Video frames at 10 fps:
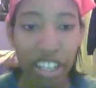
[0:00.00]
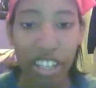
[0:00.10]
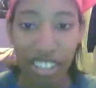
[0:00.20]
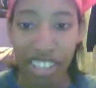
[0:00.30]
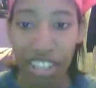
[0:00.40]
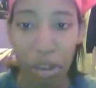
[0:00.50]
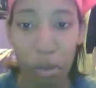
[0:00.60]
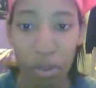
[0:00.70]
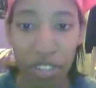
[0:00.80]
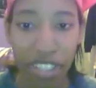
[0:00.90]
And you see how
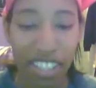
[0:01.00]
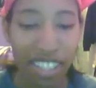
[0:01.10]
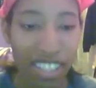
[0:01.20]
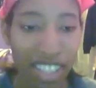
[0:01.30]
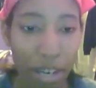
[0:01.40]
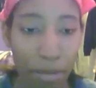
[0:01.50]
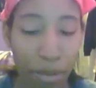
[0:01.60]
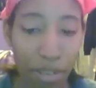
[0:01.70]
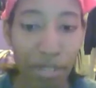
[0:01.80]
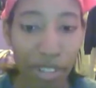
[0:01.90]
old this is,
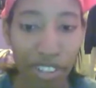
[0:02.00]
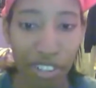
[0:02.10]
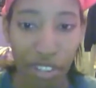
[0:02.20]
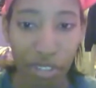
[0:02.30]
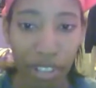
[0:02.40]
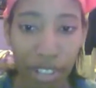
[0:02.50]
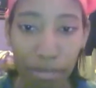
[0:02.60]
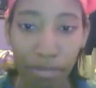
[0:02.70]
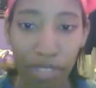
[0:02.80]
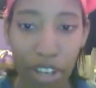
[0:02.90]
but we were slowly,
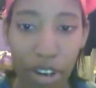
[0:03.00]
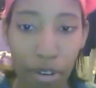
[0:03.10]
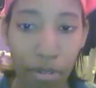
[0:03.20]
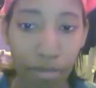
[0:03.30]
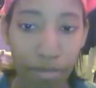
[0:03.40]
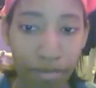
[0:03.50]
you know,